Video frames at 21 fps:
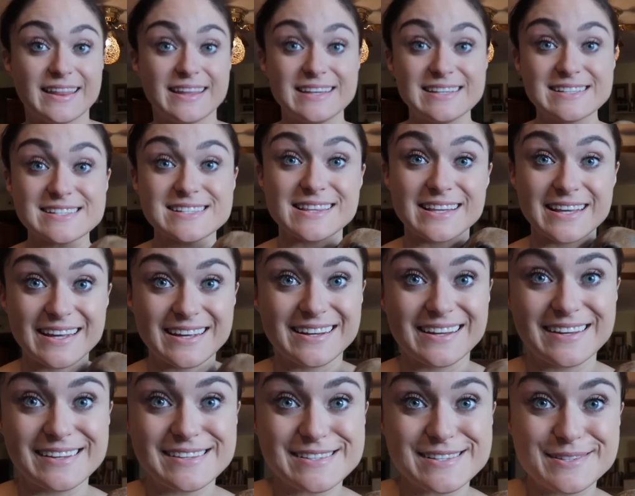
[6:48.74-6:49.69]
These
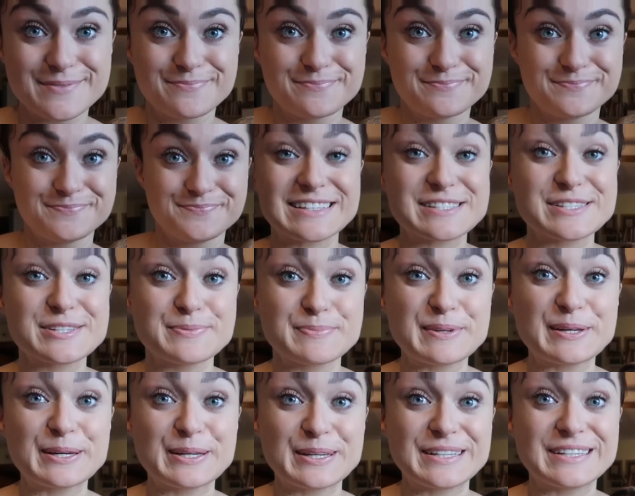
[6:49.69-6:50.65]
ladies, this will
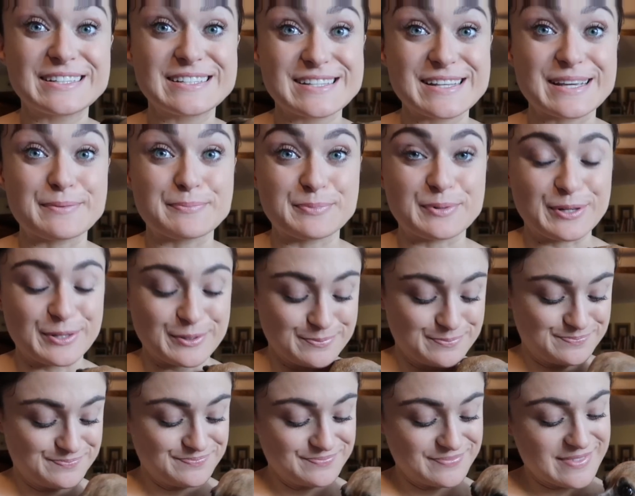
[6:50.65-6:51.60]
be a good example.
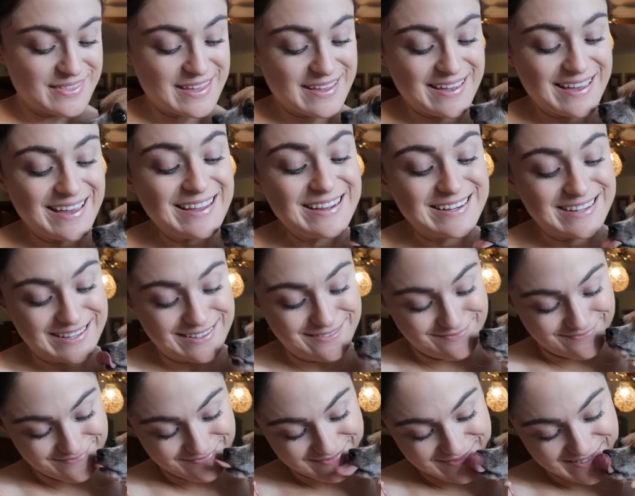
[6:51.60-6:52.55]
They hate it
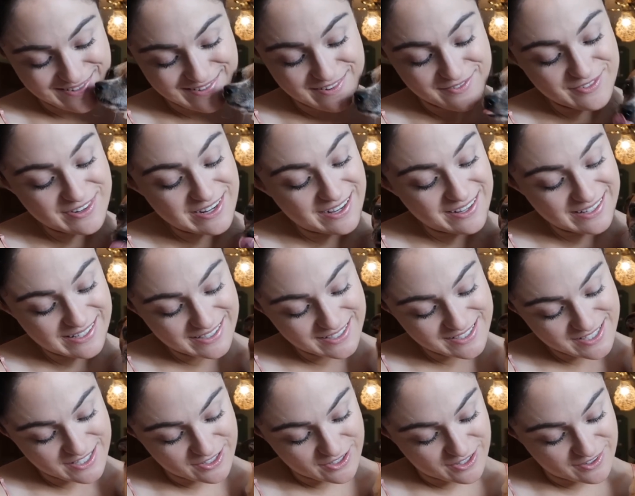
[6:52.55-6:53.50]
and they've not had
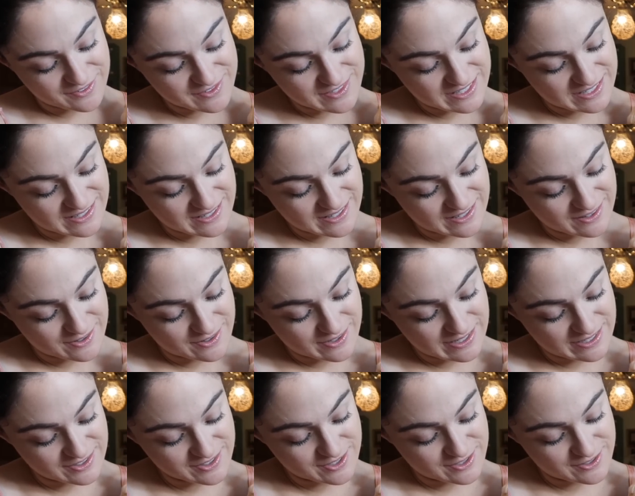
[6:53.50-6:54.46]
it done often and their
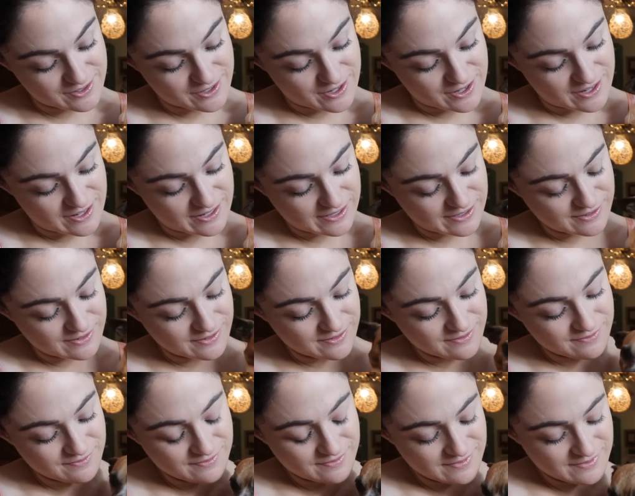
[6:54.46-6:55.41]
nails are long.
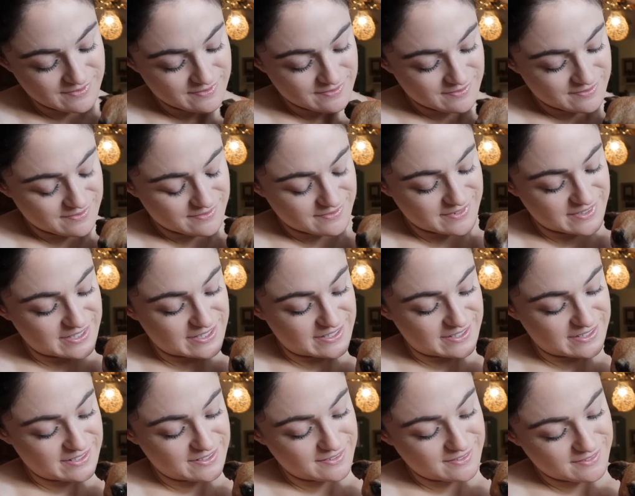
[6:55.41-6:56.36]

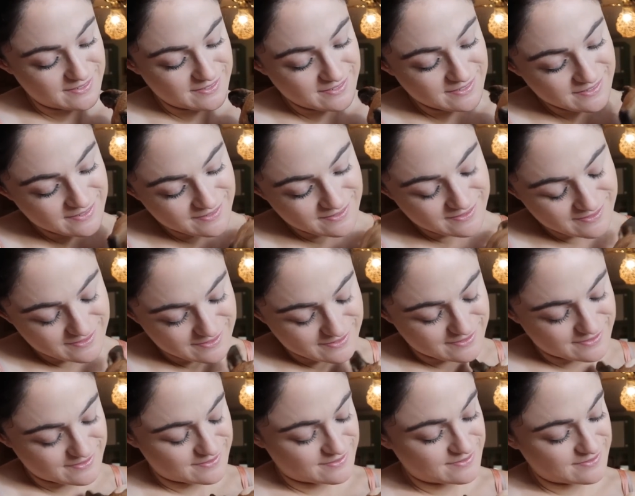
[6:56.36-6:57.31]
Yeah.
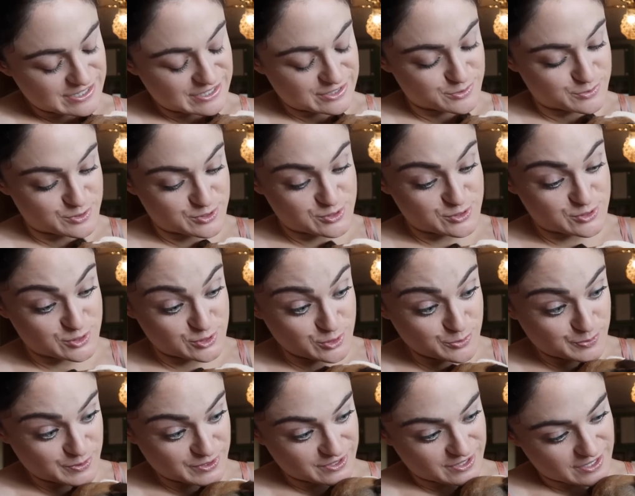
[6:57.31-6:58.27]
Their nails were
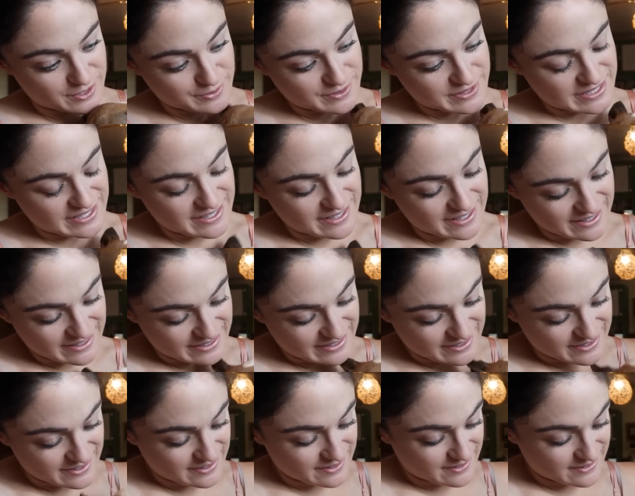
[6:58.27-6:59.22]
super long when they got
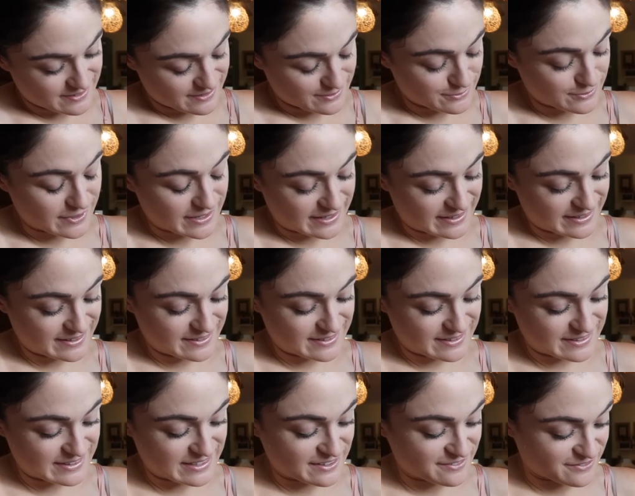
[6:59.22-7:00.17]
here, right?
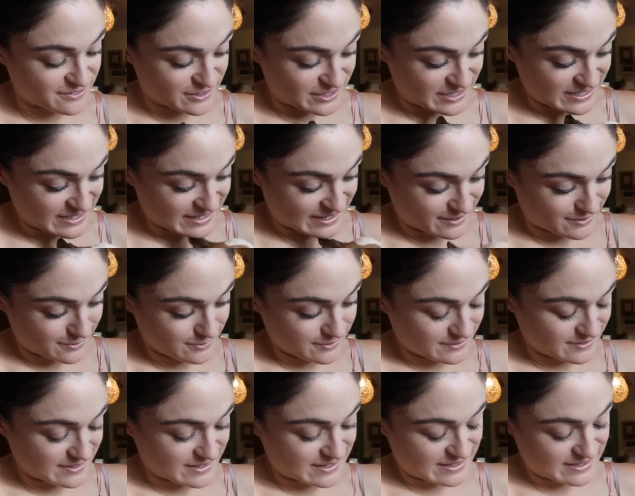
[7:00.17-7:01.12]
And they freak out.
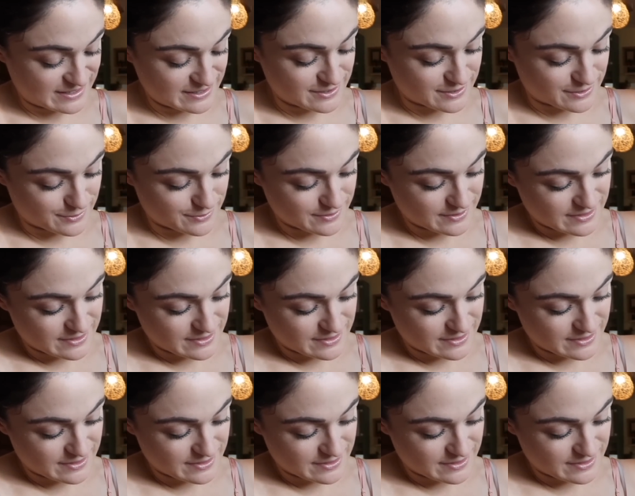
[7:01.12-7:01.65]
I know.